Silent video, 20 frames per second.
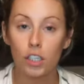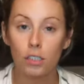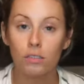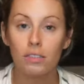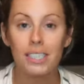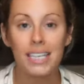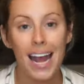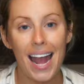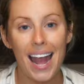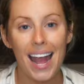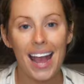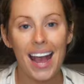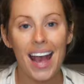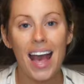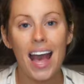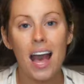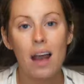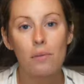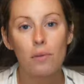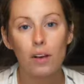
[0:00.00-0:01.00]
So today,
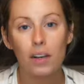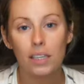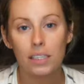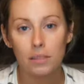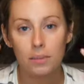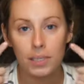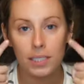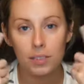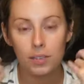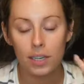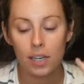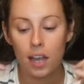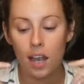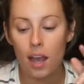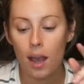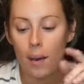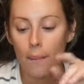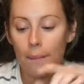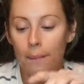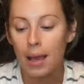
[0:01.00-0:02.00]
I'm going to be doing
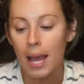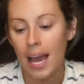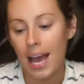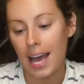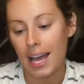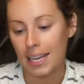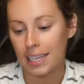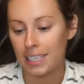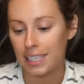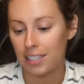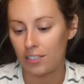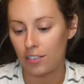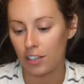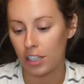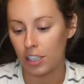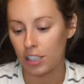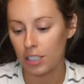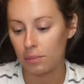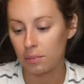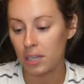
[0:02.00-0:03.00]
my eyes first.